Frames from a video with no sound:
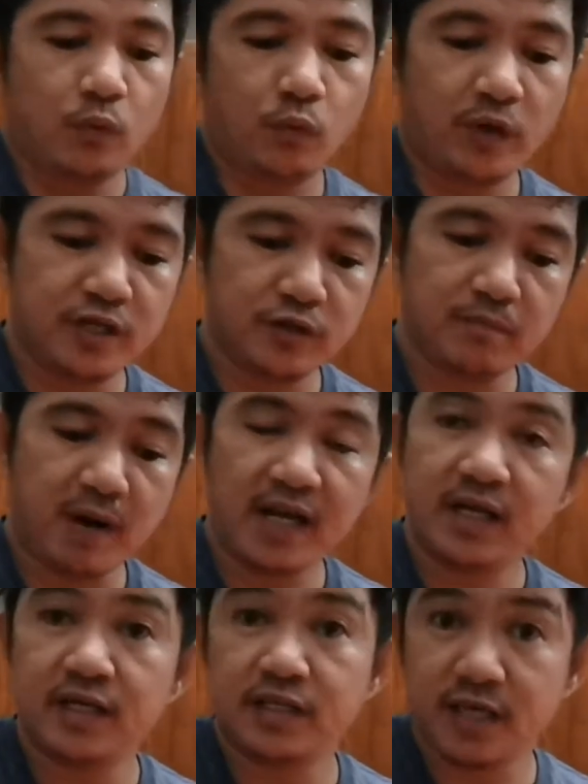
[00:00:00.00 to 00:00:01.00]
when you buy
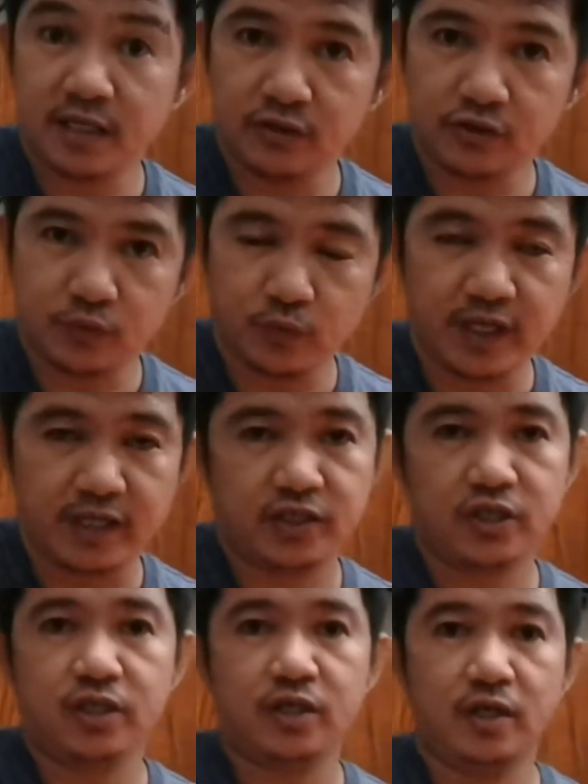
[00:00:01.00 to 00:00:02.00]
a Nintendo
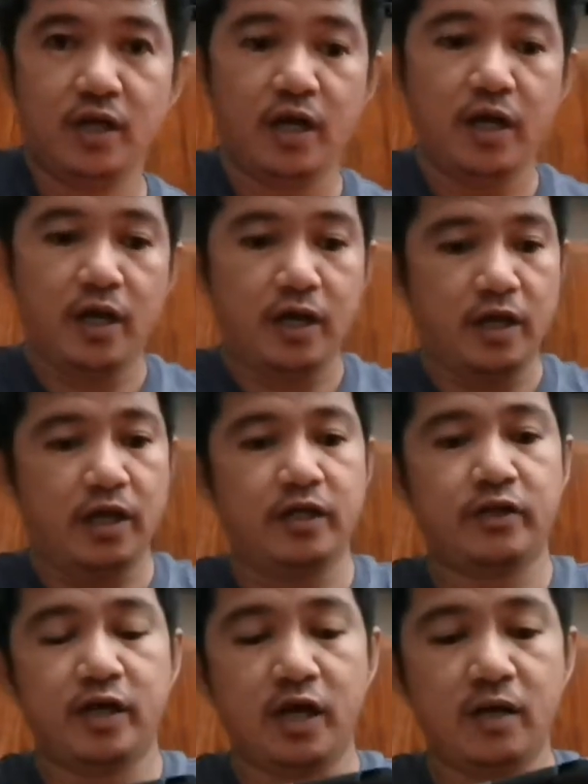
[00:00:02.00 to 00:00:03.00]
Switch,
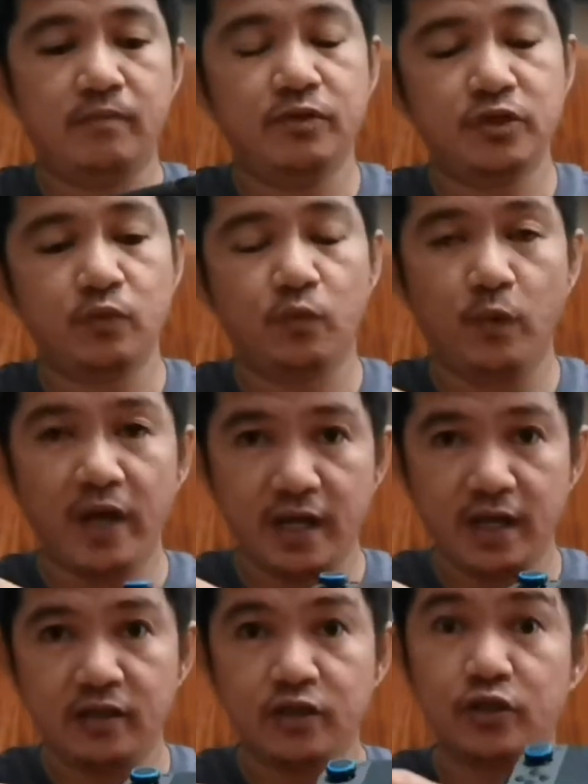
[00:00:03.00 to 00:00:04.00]
it comes
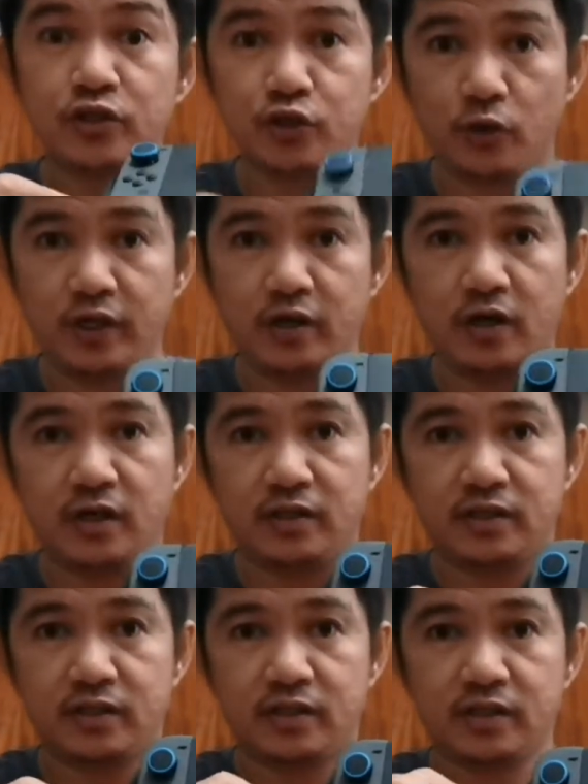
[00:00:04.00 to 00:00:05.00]
with your
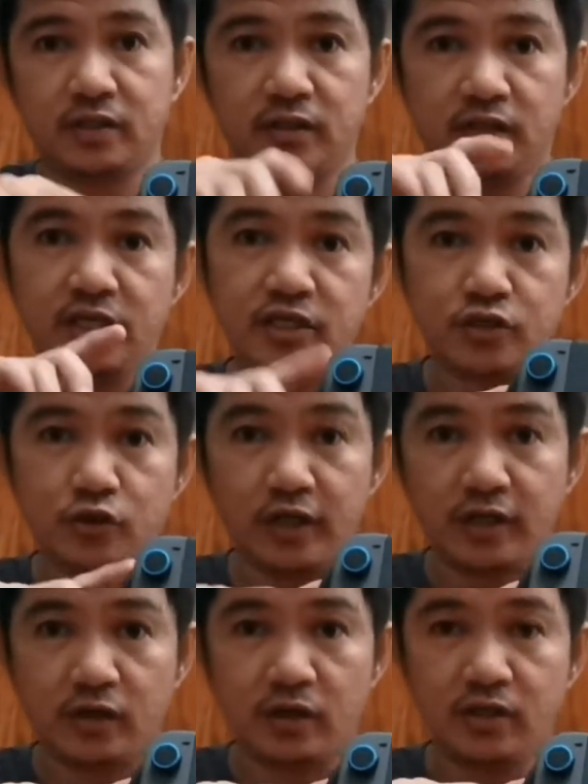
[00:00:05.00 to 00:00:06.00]
Joy-Cons. These
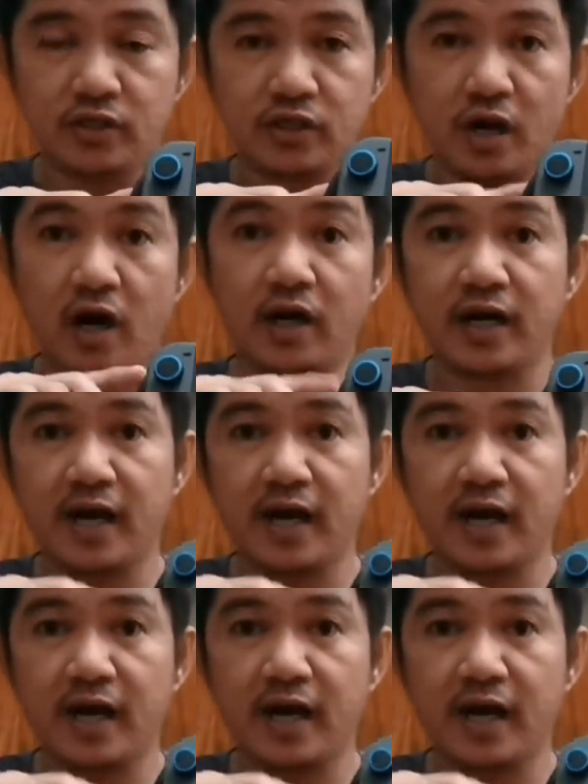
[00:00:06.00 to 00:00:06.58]
Joy-Cons are